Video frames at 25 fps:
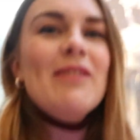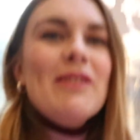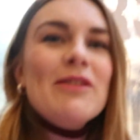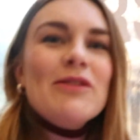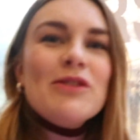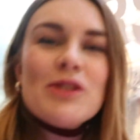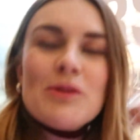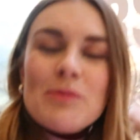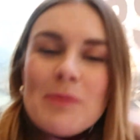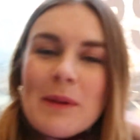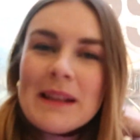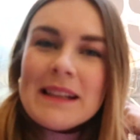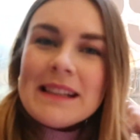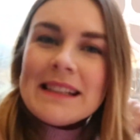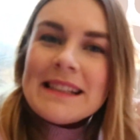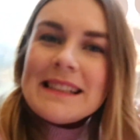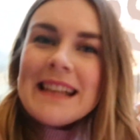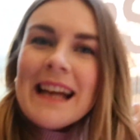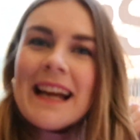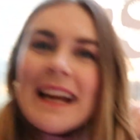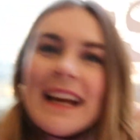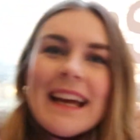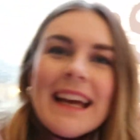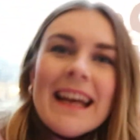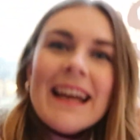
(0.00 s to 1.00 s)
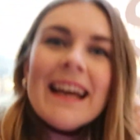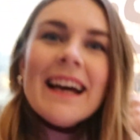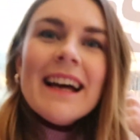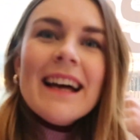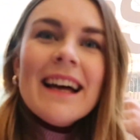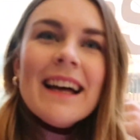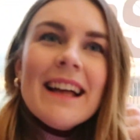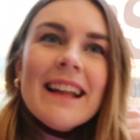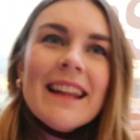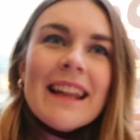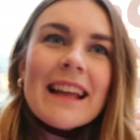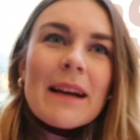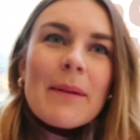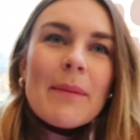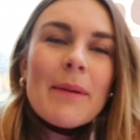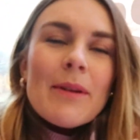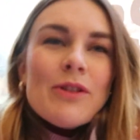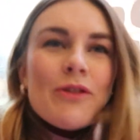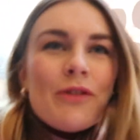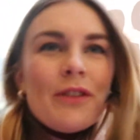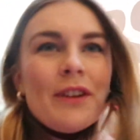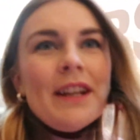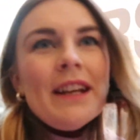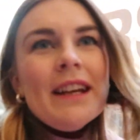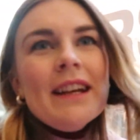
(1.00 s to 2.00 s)
we've just been sat here like a bunch
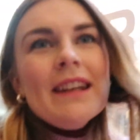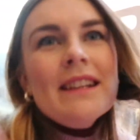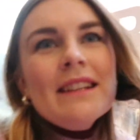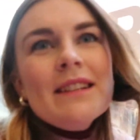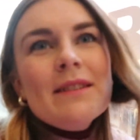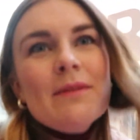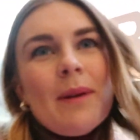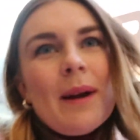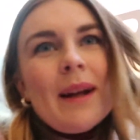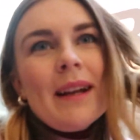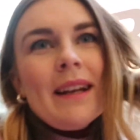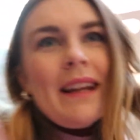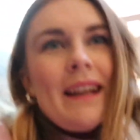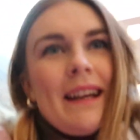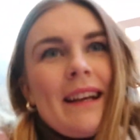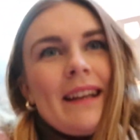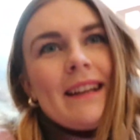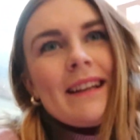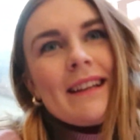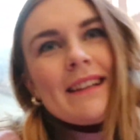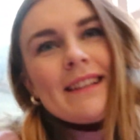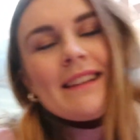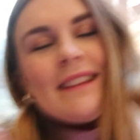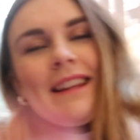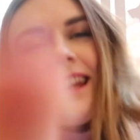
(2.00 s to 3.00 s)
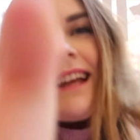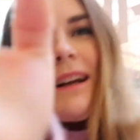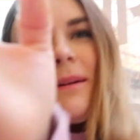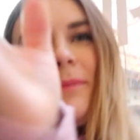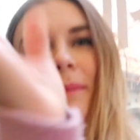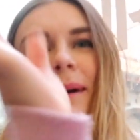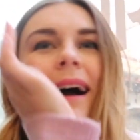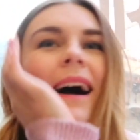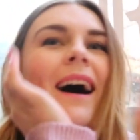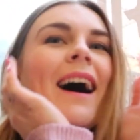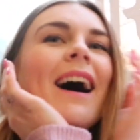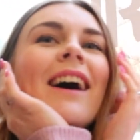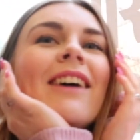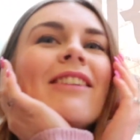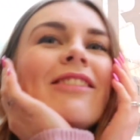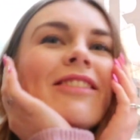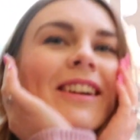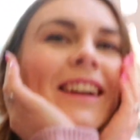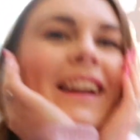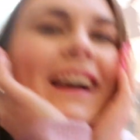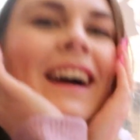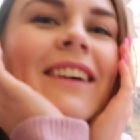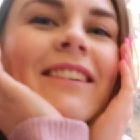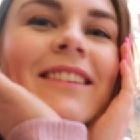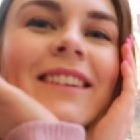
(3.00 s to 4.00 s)
of idiots waiting like about half
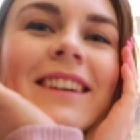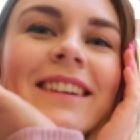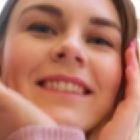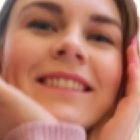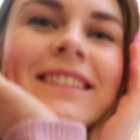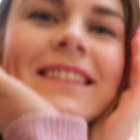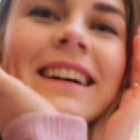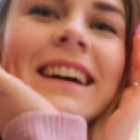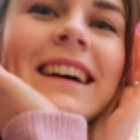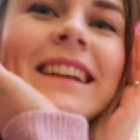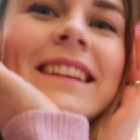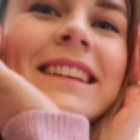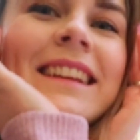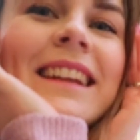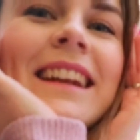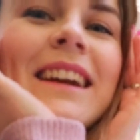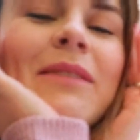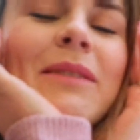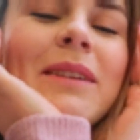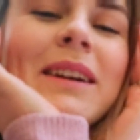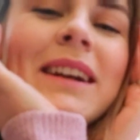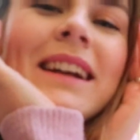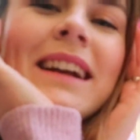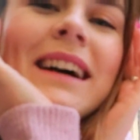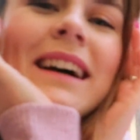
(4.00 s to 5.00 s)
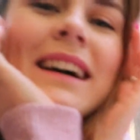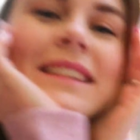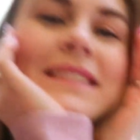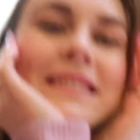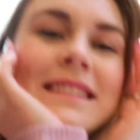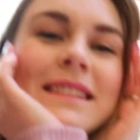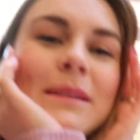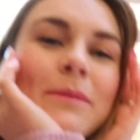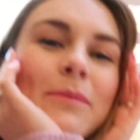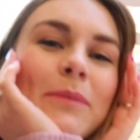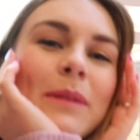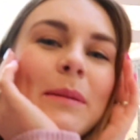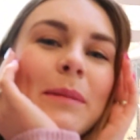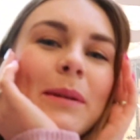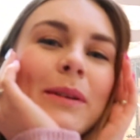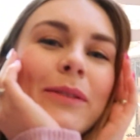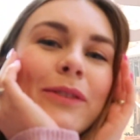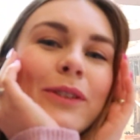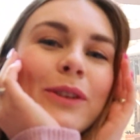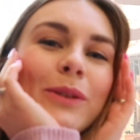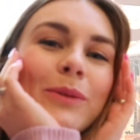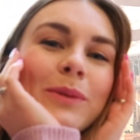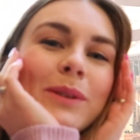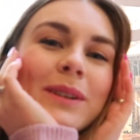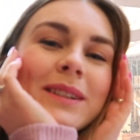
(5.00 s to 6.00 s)
an hour, and then I went and asked them where my
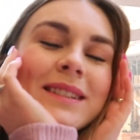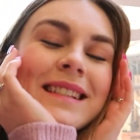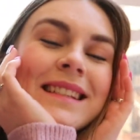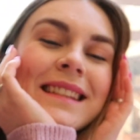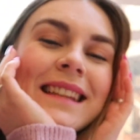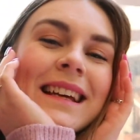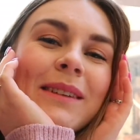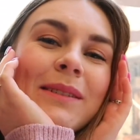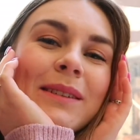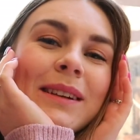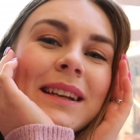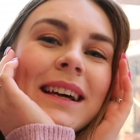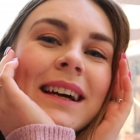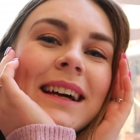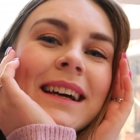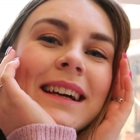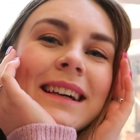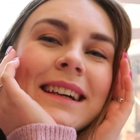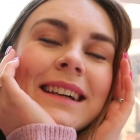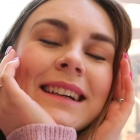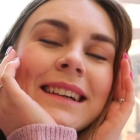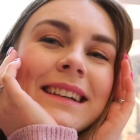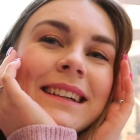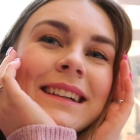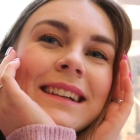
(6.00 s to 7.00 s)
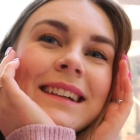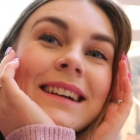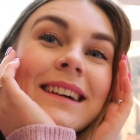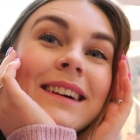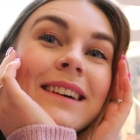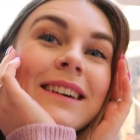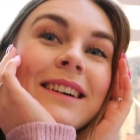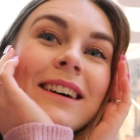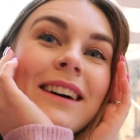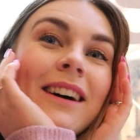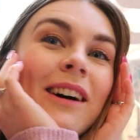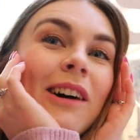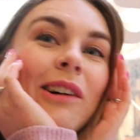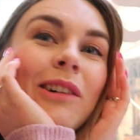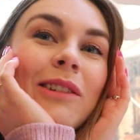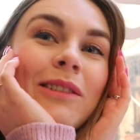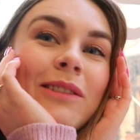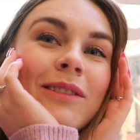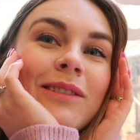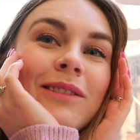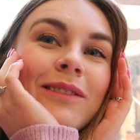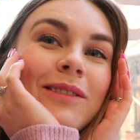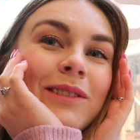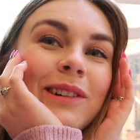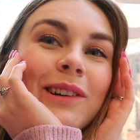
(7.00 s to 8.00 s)
food was and they were like, oh,
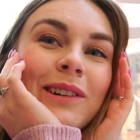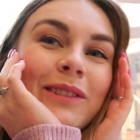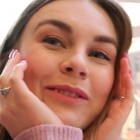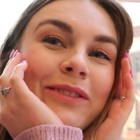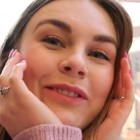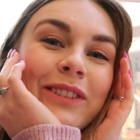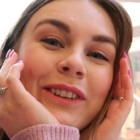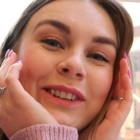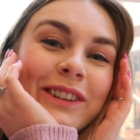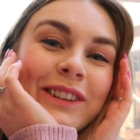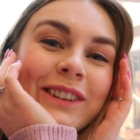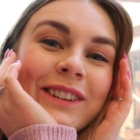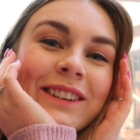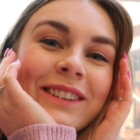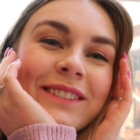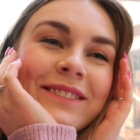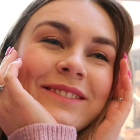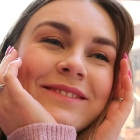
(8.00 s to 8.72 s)
what food?